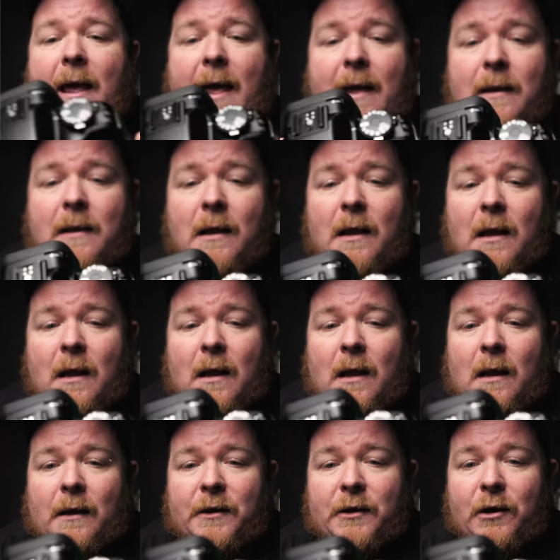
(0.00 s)
And,
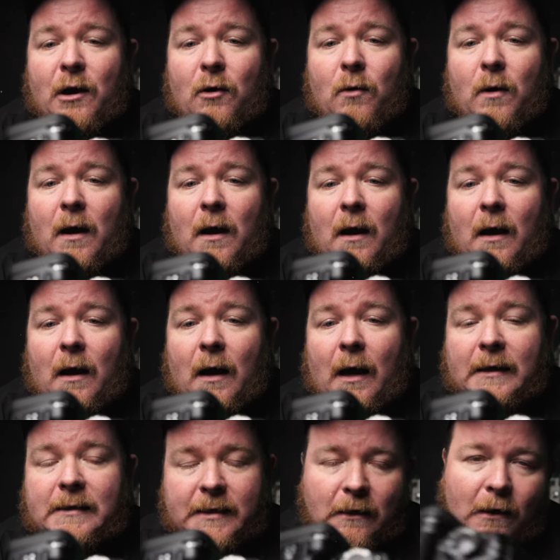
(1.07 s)
you know,
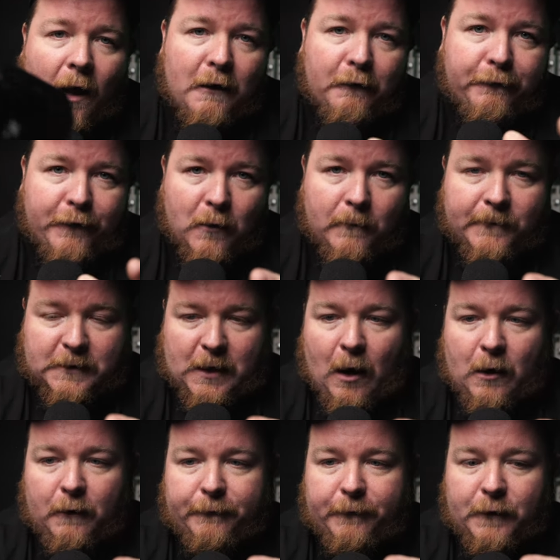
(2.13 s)
I see a lot of film
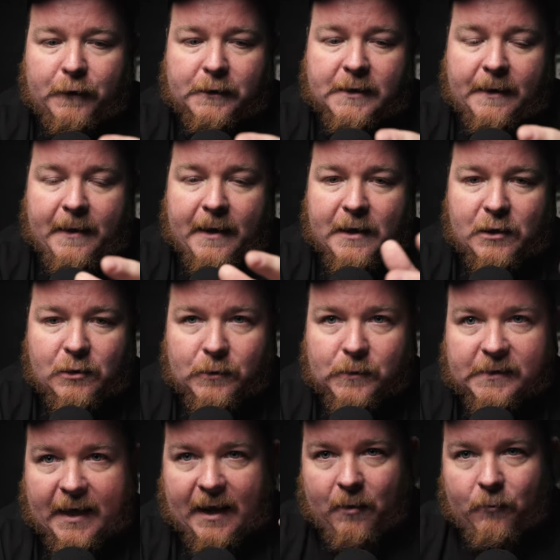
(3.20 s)
photographers and they
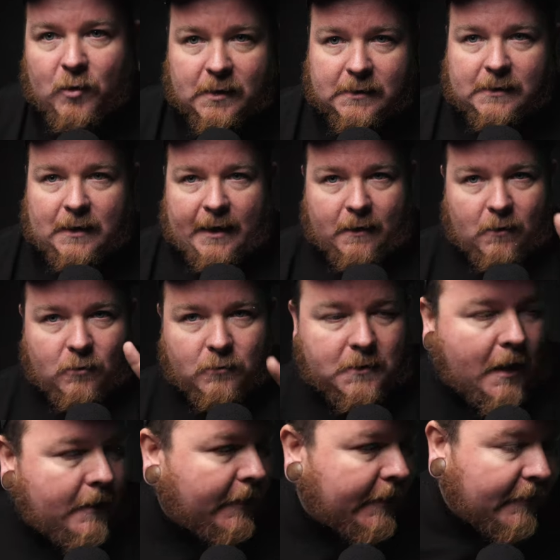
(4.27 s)
use cameras like, hold
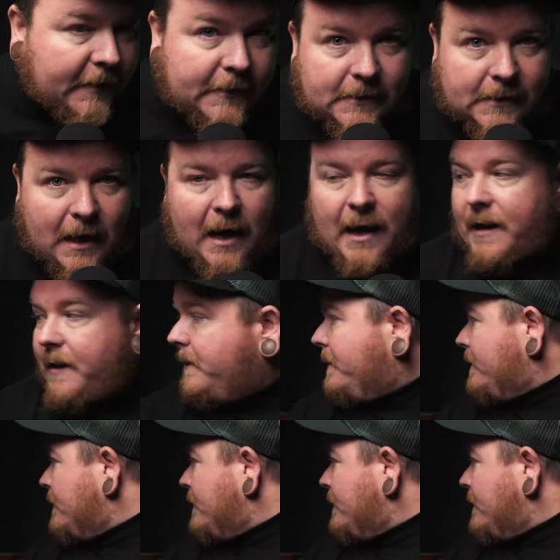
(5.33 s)
on, like this guy.